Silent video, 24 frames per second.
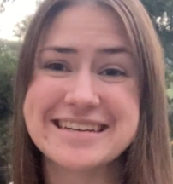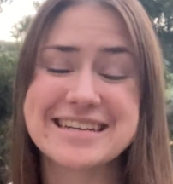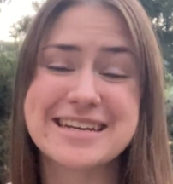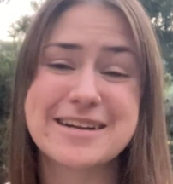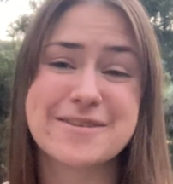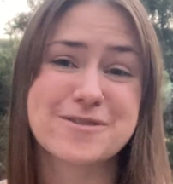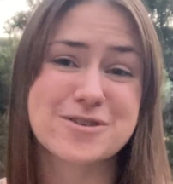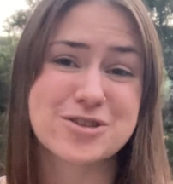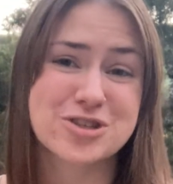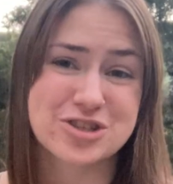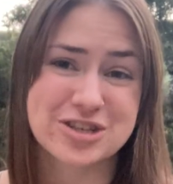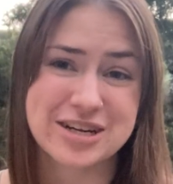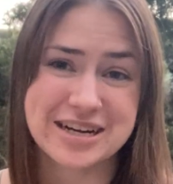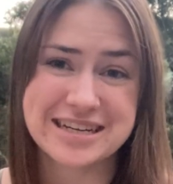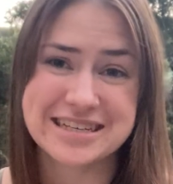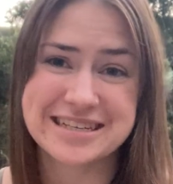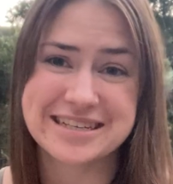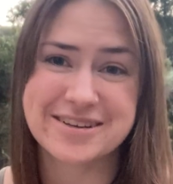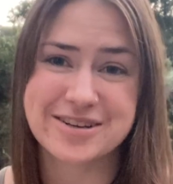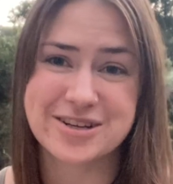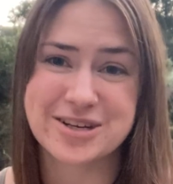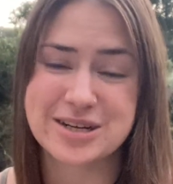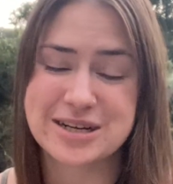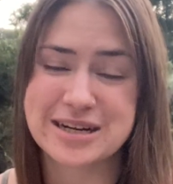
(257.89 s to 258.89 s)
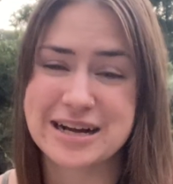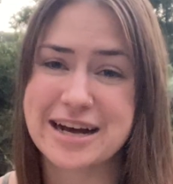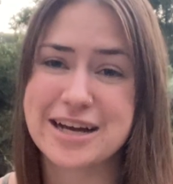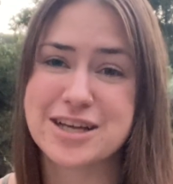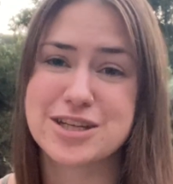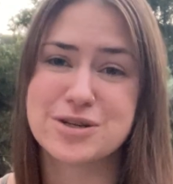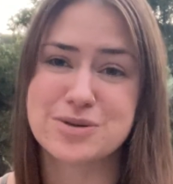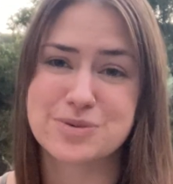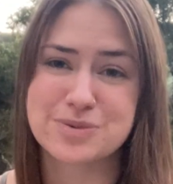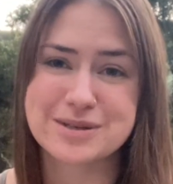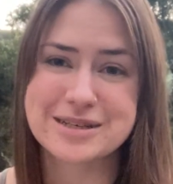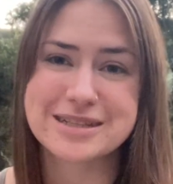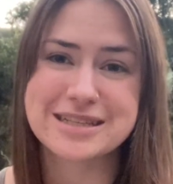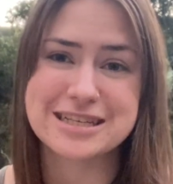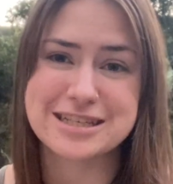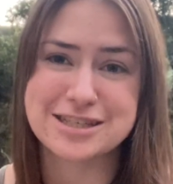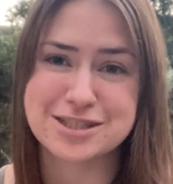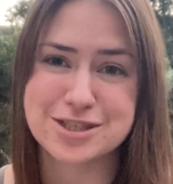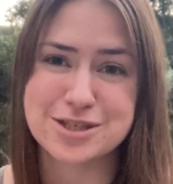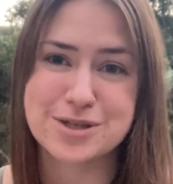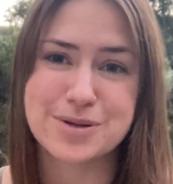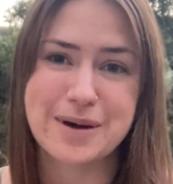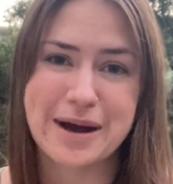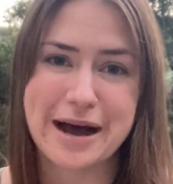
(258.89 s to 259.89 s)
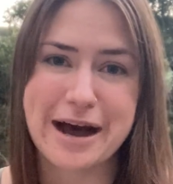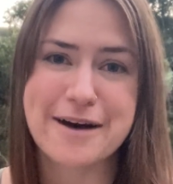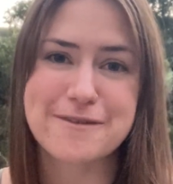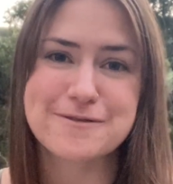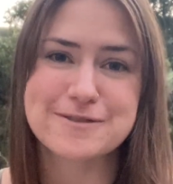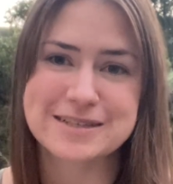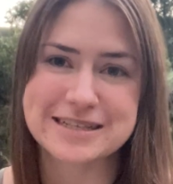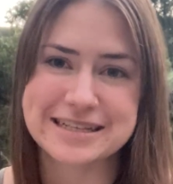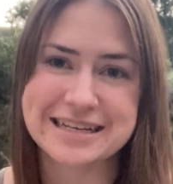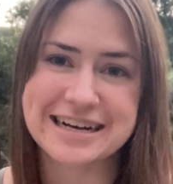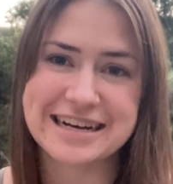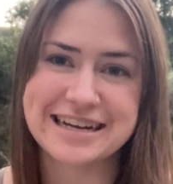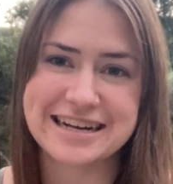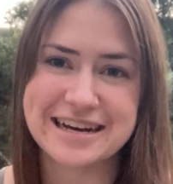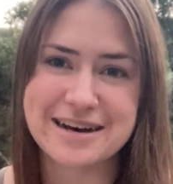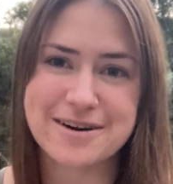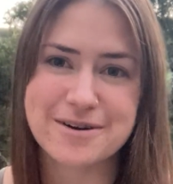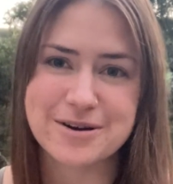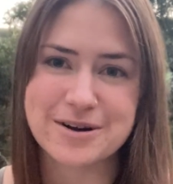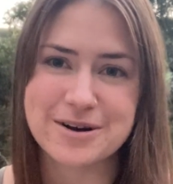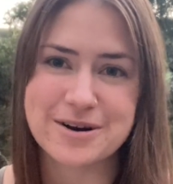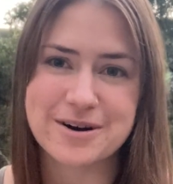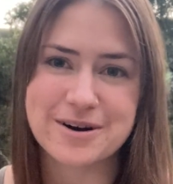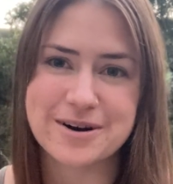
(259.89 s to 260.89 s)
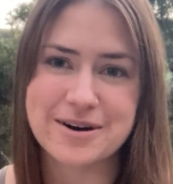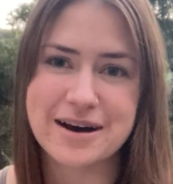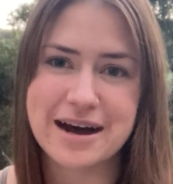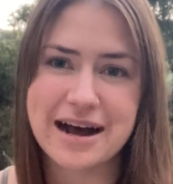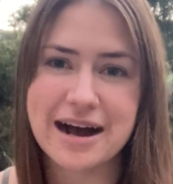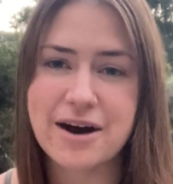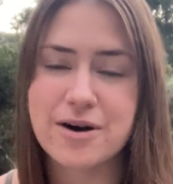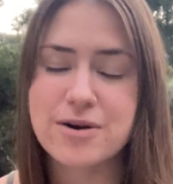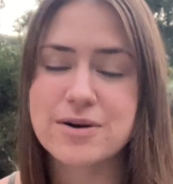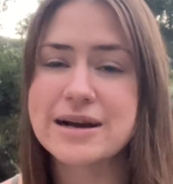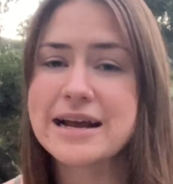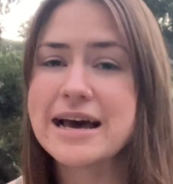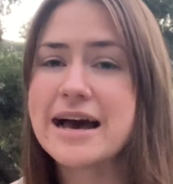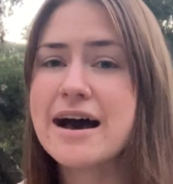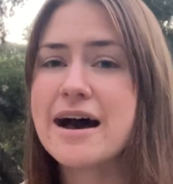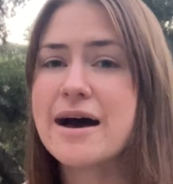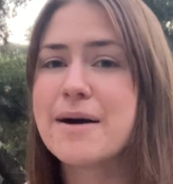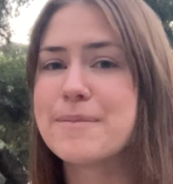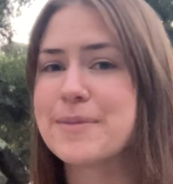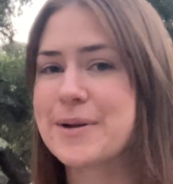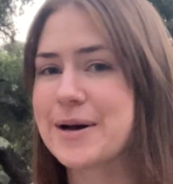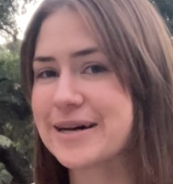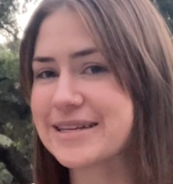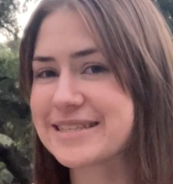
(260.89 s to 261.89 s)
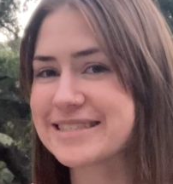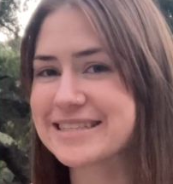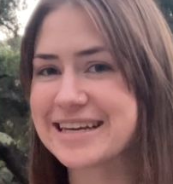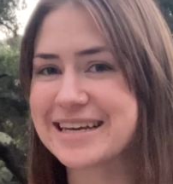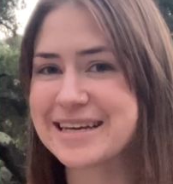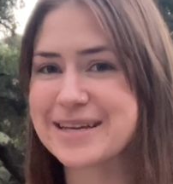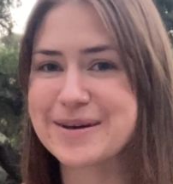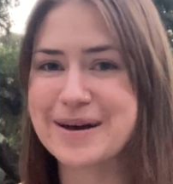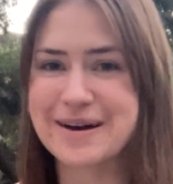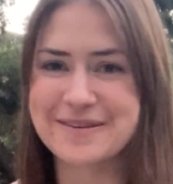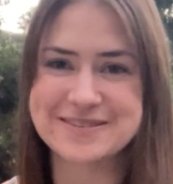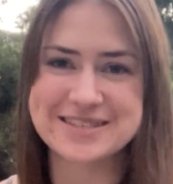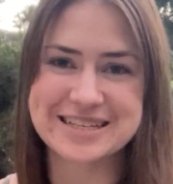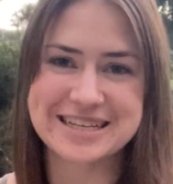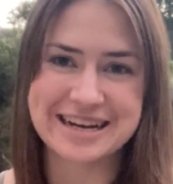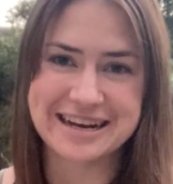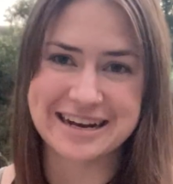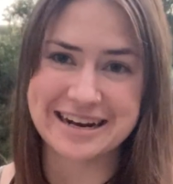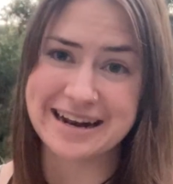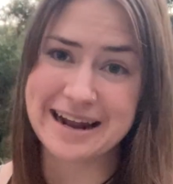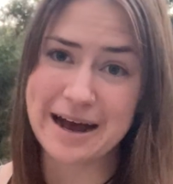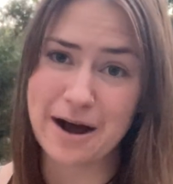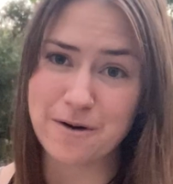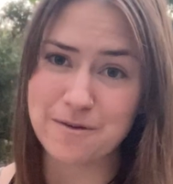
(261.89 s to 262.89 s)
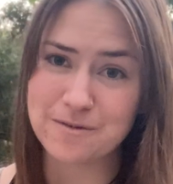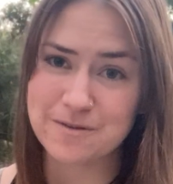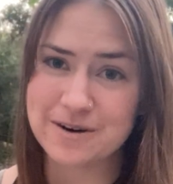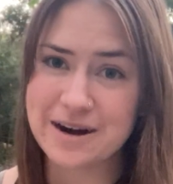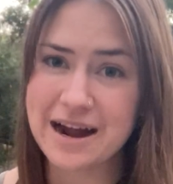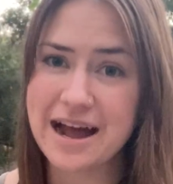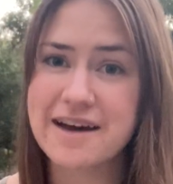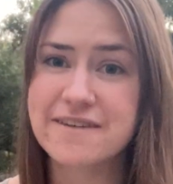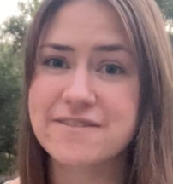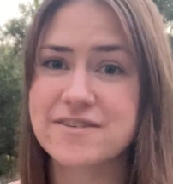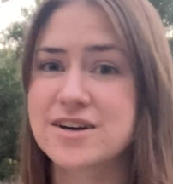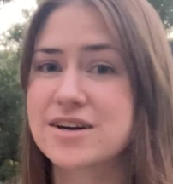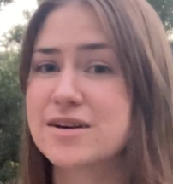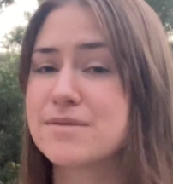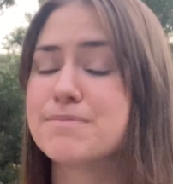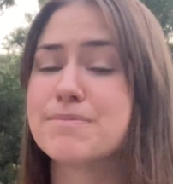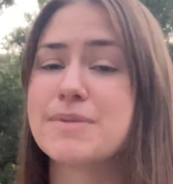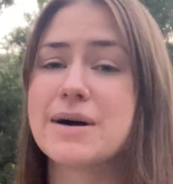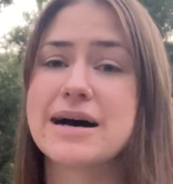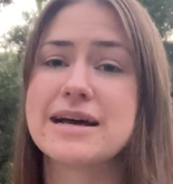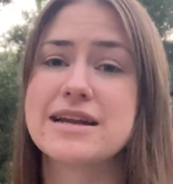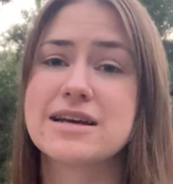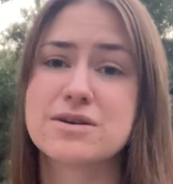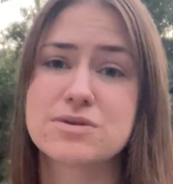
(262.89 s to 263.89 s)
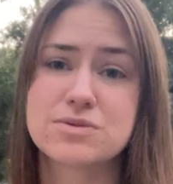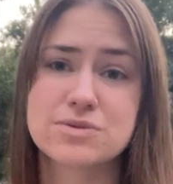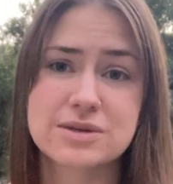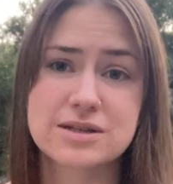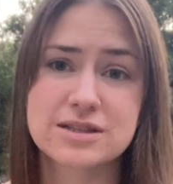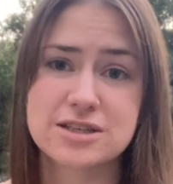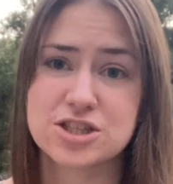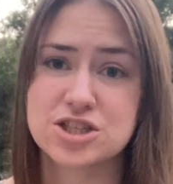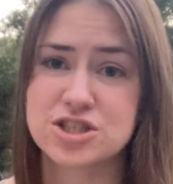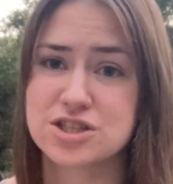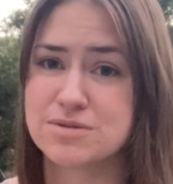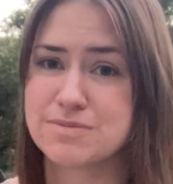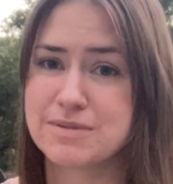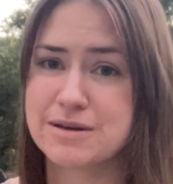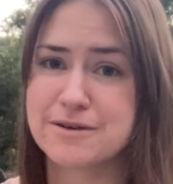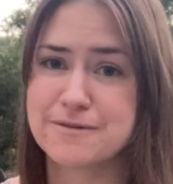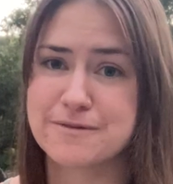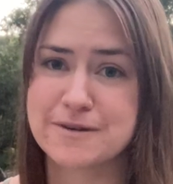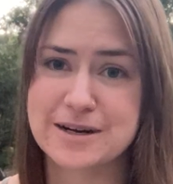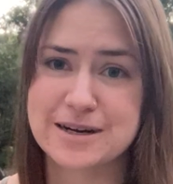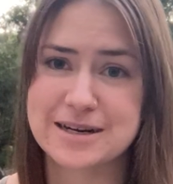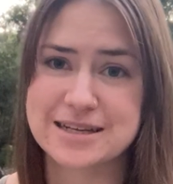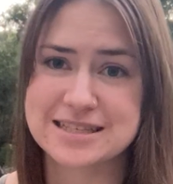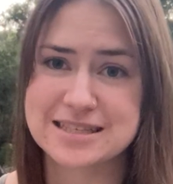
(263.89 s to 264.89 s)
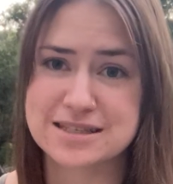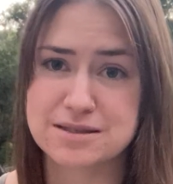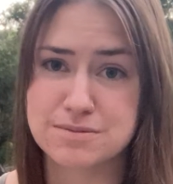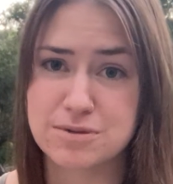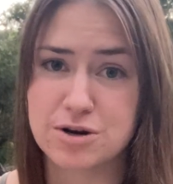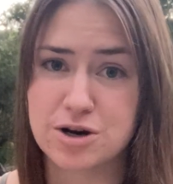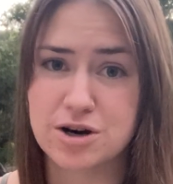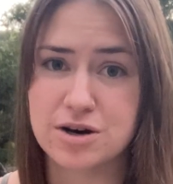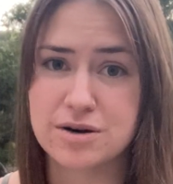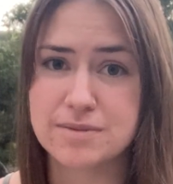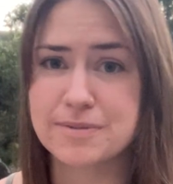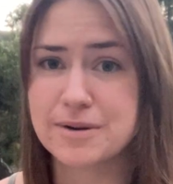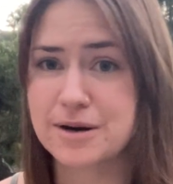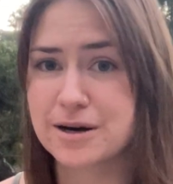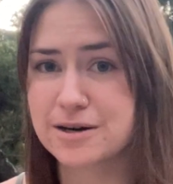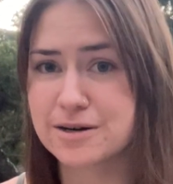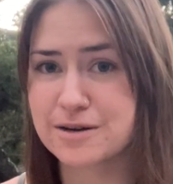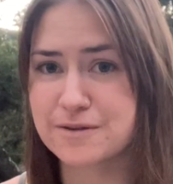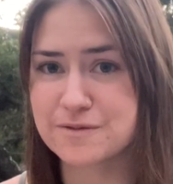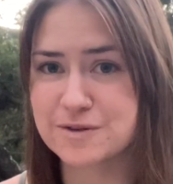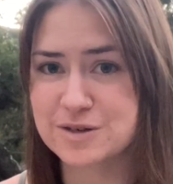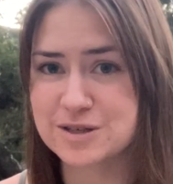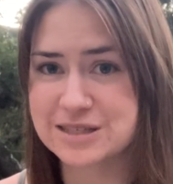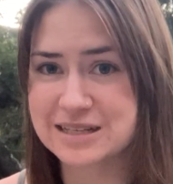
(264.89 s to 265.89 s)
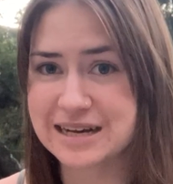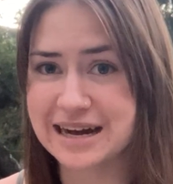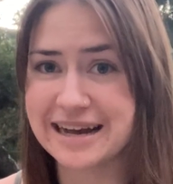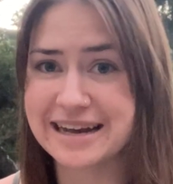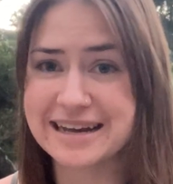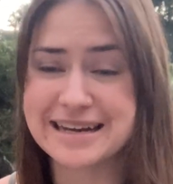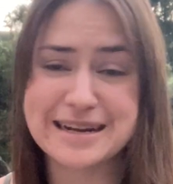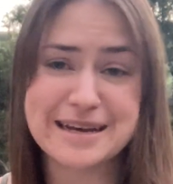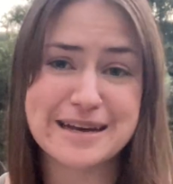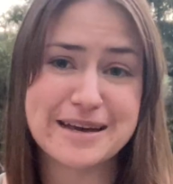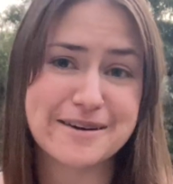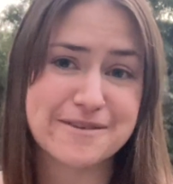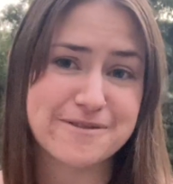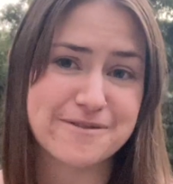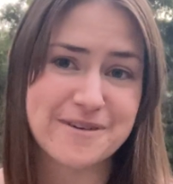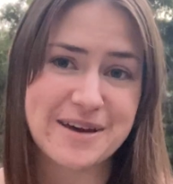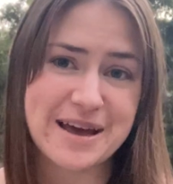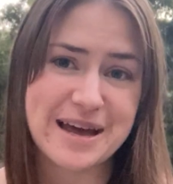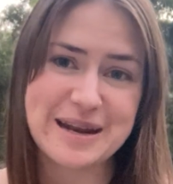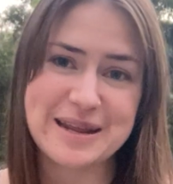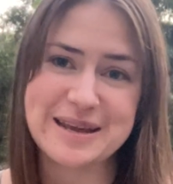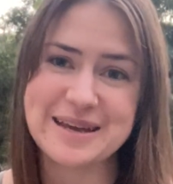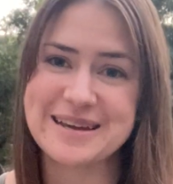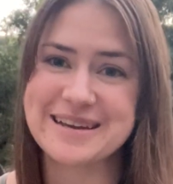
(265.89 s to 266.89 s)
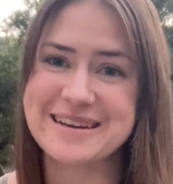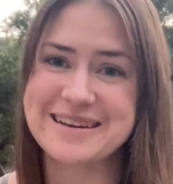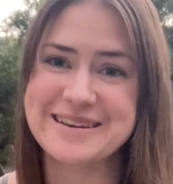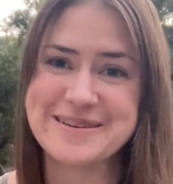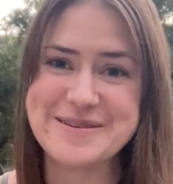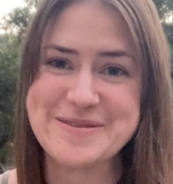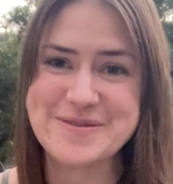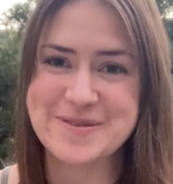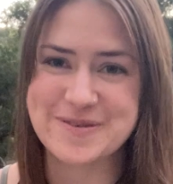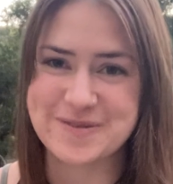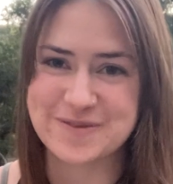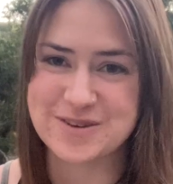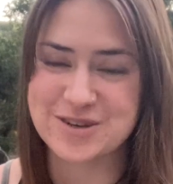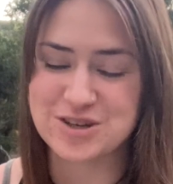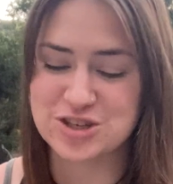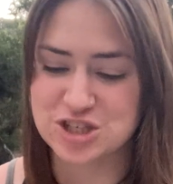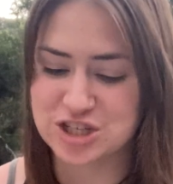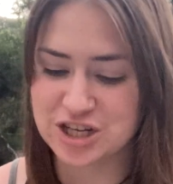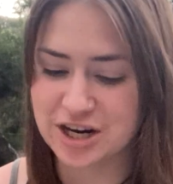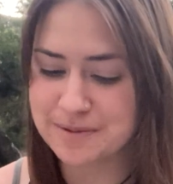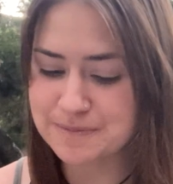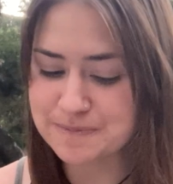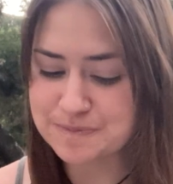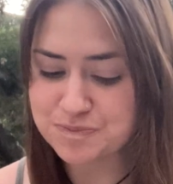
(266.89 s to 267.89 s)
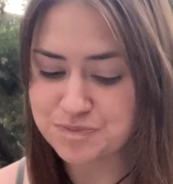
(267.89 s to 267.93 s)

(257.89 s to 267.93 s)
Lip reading: And if you're trying to heal your gut, you really do have to cut alcohol out. I'm not saying you have to cut it out forever, but it really should be a very small part of your diet, if any, in the future.